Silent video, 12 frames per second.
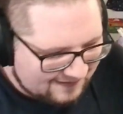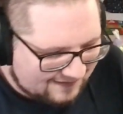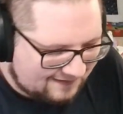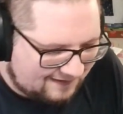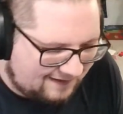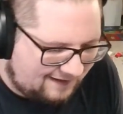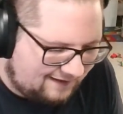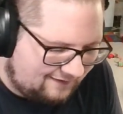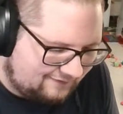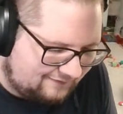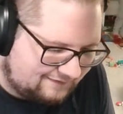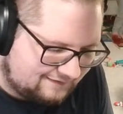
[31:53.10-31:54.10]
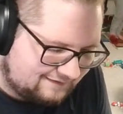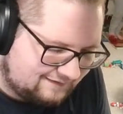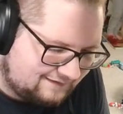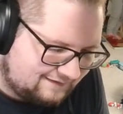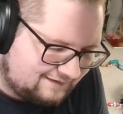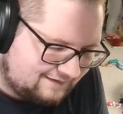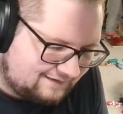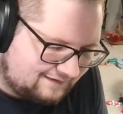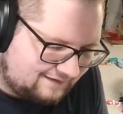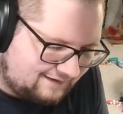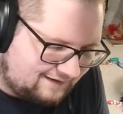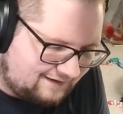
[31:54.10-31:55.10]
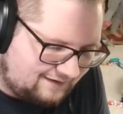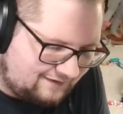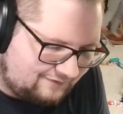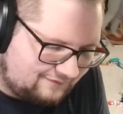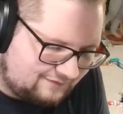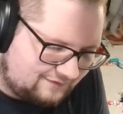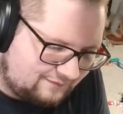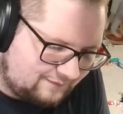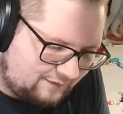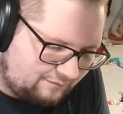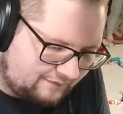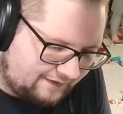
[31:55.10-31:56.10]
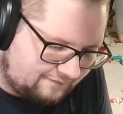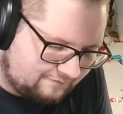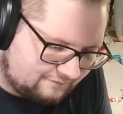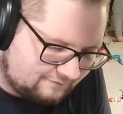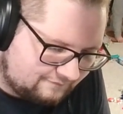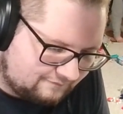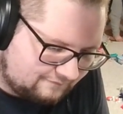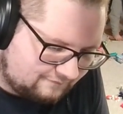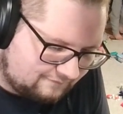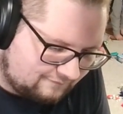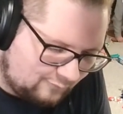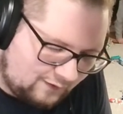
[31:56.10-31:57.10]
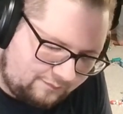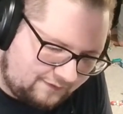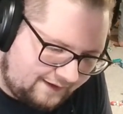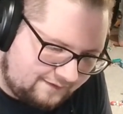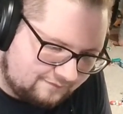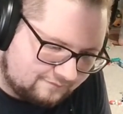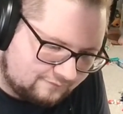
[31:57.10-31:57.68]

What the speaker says: Oh! Oh, well played. Well played.